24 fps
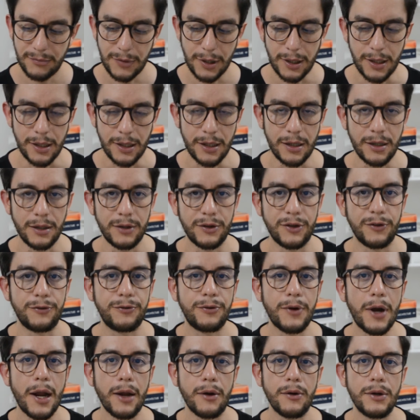the
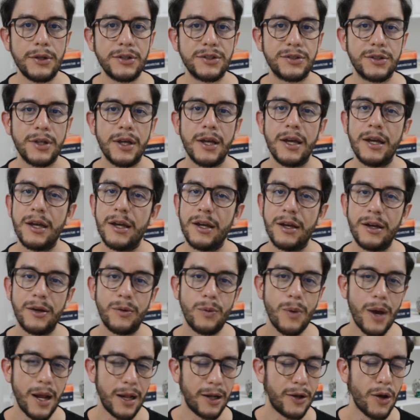fragrance
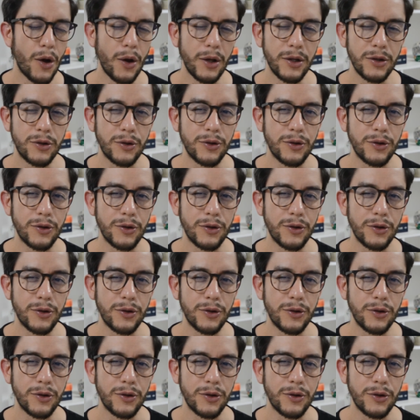while going